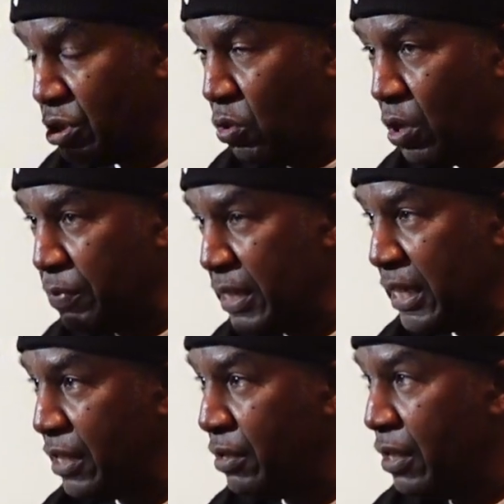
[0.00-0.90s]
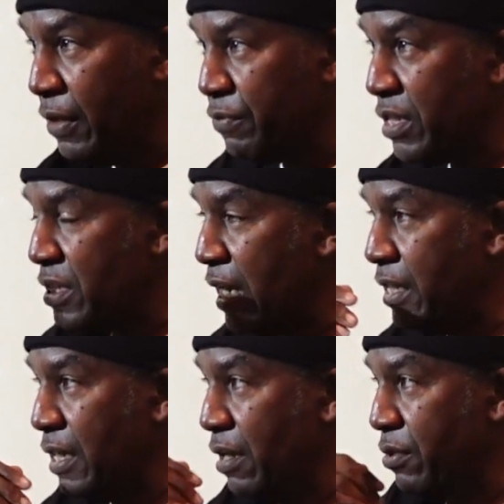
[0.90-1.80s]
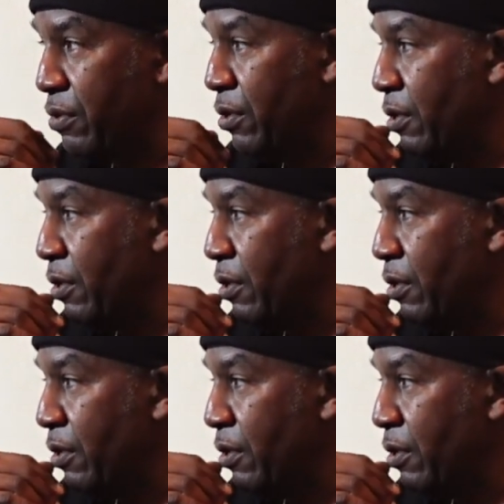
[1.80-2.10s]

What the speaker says: go up in here? This, that, and the other.